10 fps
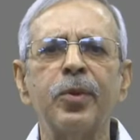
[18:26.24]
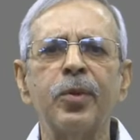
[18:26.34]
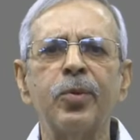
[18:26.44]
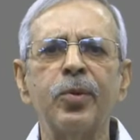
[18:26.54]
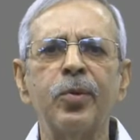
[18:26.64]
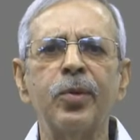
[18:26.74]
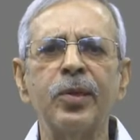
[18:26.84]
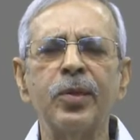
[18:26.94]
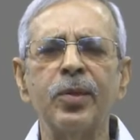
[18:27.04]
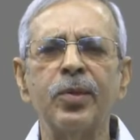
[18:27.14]
going to
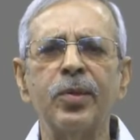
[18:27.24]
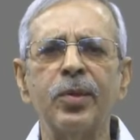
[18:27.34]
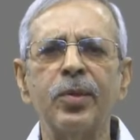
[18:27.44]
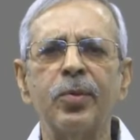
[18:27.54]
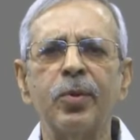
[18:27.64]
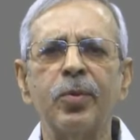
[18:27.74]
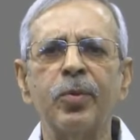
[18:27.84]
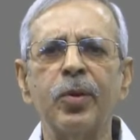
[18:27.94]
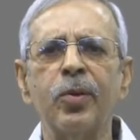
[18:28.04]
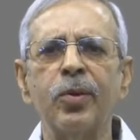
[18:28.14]
discuss is what we
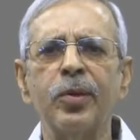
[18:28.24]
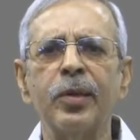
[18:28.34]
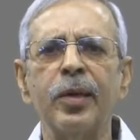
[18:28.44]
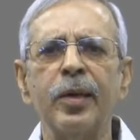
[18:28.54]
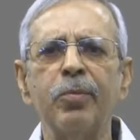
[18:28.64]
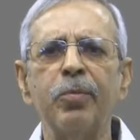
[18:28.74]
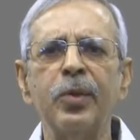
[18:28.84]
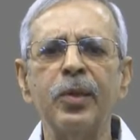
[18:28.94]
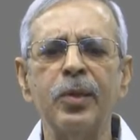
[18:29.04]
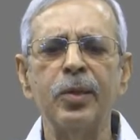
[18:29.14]
call the
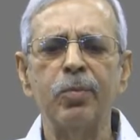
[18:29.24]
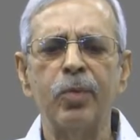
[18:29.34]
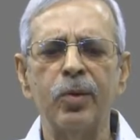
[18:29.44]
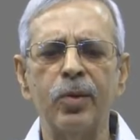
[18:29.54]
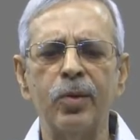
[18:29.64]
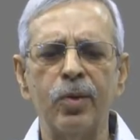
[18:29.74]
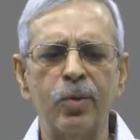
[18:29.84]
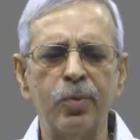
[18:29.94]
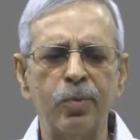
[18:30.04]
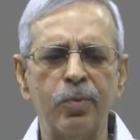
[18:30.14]
MBA model
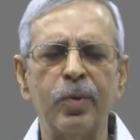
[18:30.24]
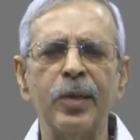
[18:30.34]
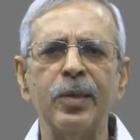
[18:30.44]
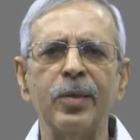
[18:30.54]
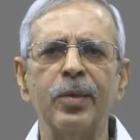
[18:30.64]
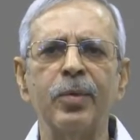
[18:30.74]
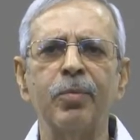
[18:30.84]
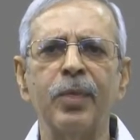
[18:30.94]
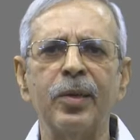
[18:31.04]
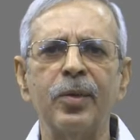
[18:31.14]
of mind
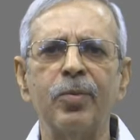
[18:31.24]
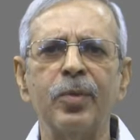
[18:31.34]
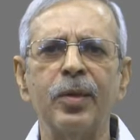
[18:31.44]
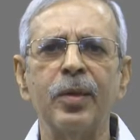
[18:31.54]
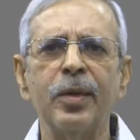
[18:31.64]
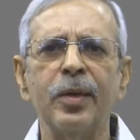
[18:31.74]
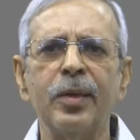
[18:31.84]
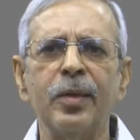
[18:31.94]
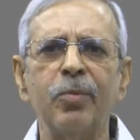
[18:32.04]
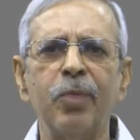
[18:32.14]
management.
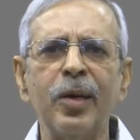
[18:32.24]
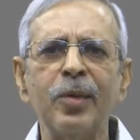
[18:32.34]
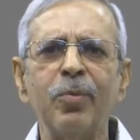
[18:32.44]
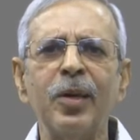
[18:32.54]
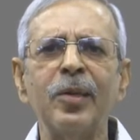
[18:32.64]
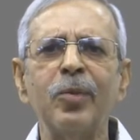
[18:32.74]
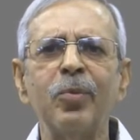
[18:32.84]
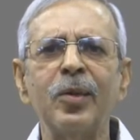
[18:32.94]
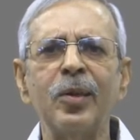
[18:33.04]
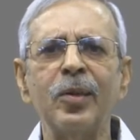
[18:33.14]
The mind
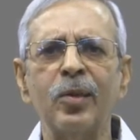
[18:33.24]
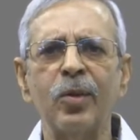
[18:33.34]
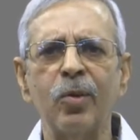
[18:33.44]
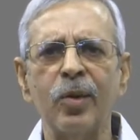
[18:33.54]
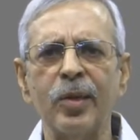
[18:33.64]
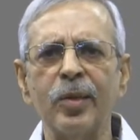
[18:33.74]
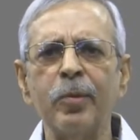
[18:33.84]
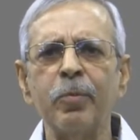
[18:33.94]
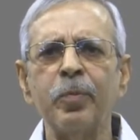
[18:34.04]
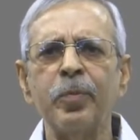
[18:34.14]
management has acquired
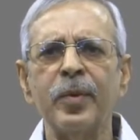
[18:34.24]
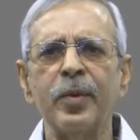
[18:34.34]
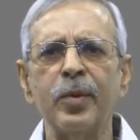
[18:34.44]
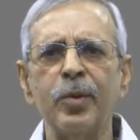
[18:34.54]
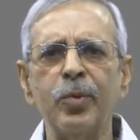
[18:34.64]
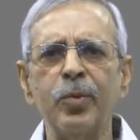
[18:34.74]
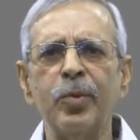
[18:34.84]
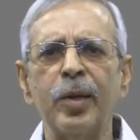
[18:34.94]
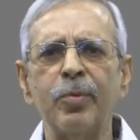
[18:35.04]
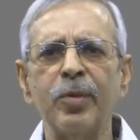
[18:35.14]
a new
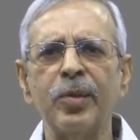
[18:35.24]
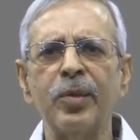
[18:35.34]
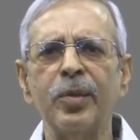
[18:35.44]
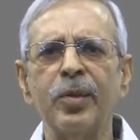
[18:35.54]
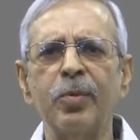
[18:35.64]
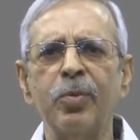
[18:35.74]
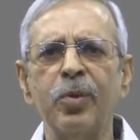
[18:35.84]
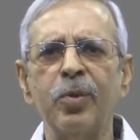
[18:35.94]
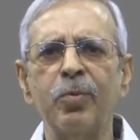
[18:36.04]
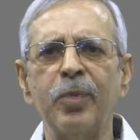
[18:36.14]
dimension in the
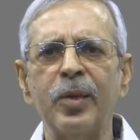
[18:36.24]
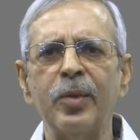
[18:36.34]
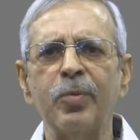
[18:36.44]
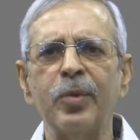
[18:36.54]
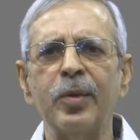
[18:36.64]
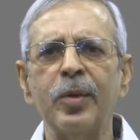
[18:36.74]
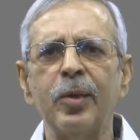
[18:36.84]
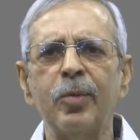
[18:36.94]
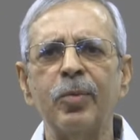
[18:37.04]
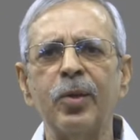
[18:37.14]
field of management,
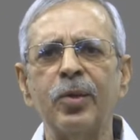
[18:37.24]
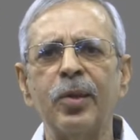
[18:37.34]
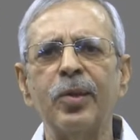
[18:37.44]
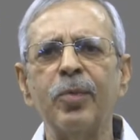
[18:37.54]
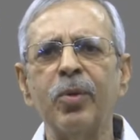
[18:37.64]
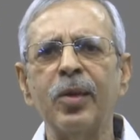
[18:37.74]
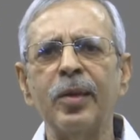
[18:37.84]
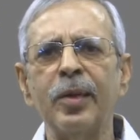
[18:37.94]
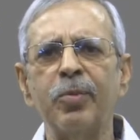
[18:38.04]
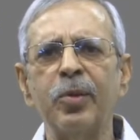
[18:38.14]
because ultimately
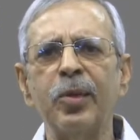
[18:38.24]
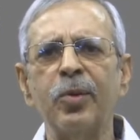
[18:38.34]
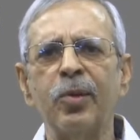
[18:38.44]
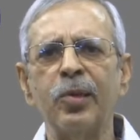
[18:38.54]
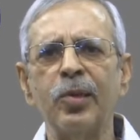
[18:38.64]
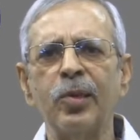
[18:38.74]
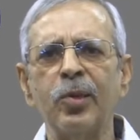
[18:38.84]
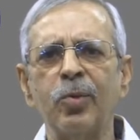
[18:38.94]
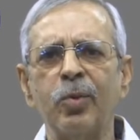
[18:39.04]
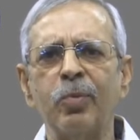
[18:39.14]
everything originates
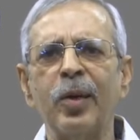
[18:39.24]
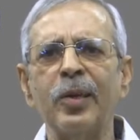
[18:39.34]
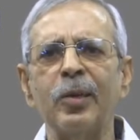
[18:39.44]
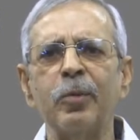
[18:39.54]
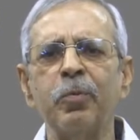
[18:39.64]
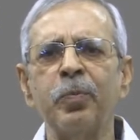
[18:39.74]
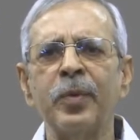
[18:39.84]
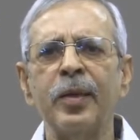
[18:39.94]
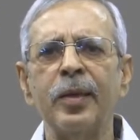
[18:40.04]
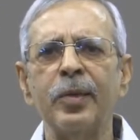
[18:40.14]
from mind,
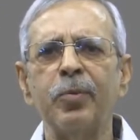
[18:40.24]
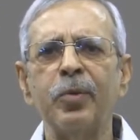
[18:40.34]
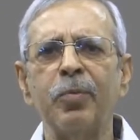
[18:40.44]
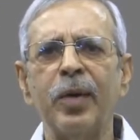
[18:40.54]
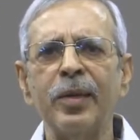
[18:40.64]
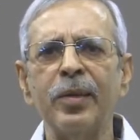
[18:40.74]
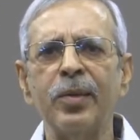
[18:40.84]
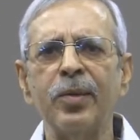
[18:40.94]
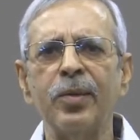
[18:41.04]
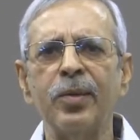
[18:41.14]
and if the mind
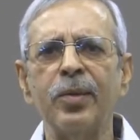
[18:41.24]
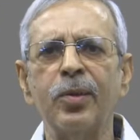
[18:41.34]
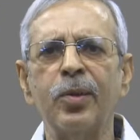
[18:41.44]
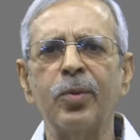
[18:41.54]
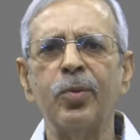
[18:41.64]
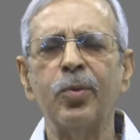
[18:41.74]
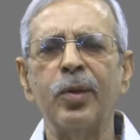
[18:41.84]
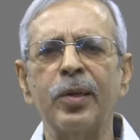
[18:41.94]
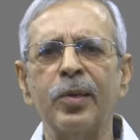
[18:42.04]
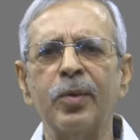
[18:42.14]
is in control
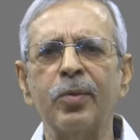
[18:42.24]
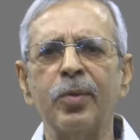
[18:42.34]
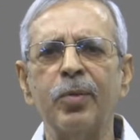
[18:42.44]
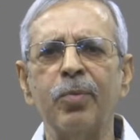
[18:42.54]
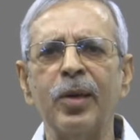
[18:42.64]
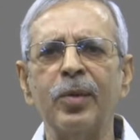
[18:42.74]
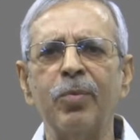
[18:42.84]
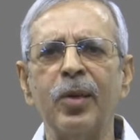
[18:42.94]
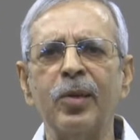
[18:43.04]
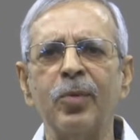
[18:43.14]
and if the mind
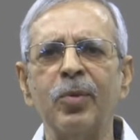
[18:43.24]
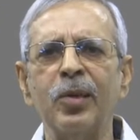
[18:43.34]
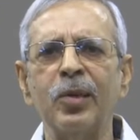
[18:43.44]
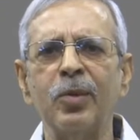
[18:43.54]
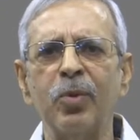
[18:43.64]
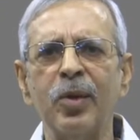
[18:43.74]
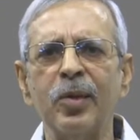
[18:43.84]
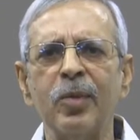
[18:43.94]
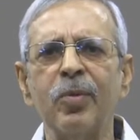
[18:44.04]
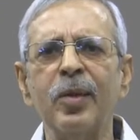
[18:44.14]
management is
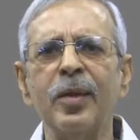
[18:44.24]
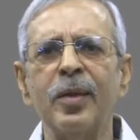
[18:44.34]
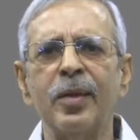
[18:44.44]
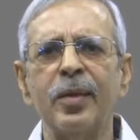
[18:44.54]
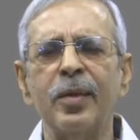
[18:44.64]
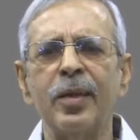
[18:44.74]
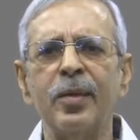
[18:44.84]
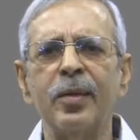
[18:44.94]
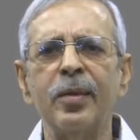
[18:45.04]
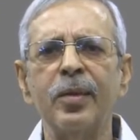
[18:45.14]
effective,
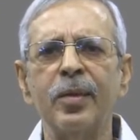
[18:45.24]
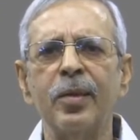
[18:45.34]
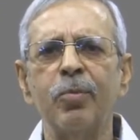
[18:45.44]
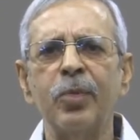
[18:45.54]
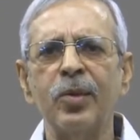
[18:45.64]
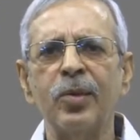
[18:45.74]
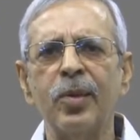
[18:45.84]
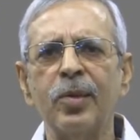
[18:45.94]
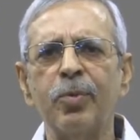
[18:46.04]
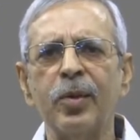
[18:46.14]
then the
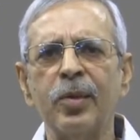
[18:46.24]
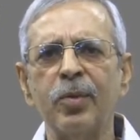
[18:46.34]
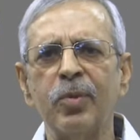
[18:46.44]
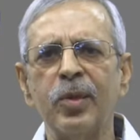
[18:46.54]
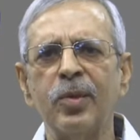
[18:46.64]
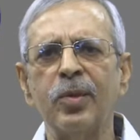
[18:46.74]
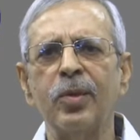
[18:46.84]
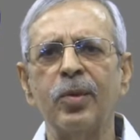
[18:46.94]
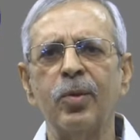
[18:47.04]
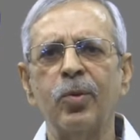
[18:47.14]
personal effectiveness
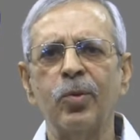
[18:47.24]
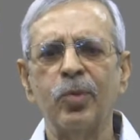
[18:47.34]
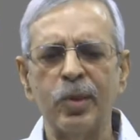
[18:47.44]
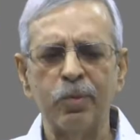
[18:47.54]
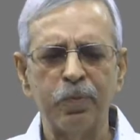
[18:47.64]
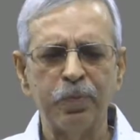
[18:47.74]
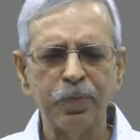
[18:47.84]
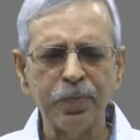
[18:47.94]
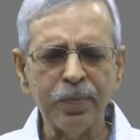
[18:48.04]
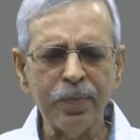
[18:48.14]
goes up.
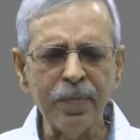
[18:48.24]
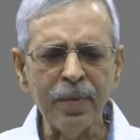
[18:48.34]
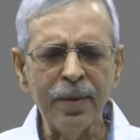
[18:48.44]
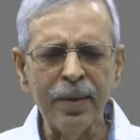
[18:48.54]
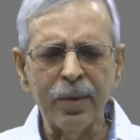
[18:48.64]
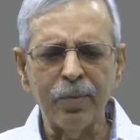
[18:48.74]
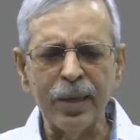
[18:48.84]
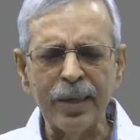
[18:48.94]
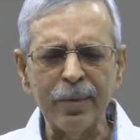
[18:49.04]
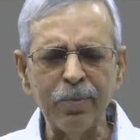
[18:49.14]
By
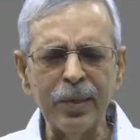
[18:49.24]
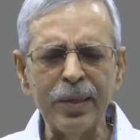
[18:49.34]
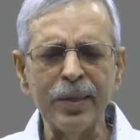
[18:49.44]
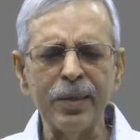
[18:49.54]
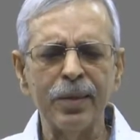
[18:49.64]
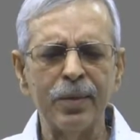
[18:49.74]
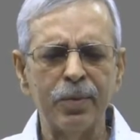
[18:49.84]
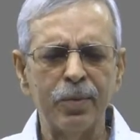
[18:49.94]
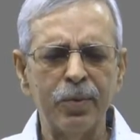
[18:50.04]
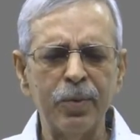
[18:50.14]

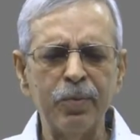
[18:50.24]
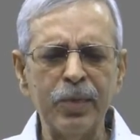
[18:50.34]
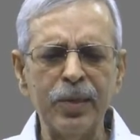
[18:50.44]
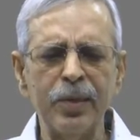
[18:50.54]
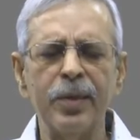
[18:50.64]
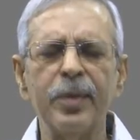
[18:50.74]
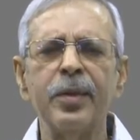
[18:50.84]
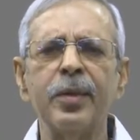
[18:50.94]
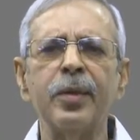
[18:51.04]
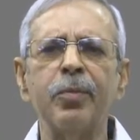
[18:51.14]
MBA we mean
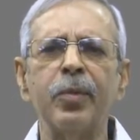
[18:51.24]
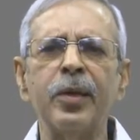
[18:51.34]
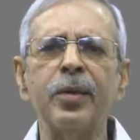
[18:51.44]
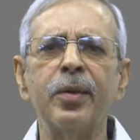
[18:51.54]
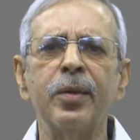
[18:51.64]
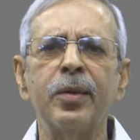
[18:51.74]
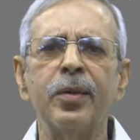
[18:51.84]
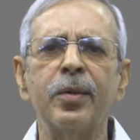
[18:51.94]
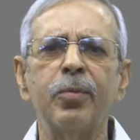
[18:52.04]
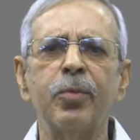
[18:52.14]
the man,
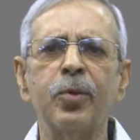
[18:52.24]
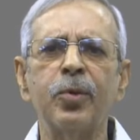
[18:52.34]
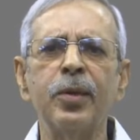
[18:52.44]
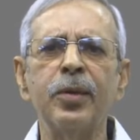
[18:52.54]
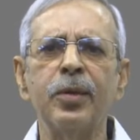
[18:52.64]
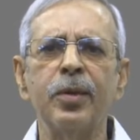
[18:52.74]
buddhi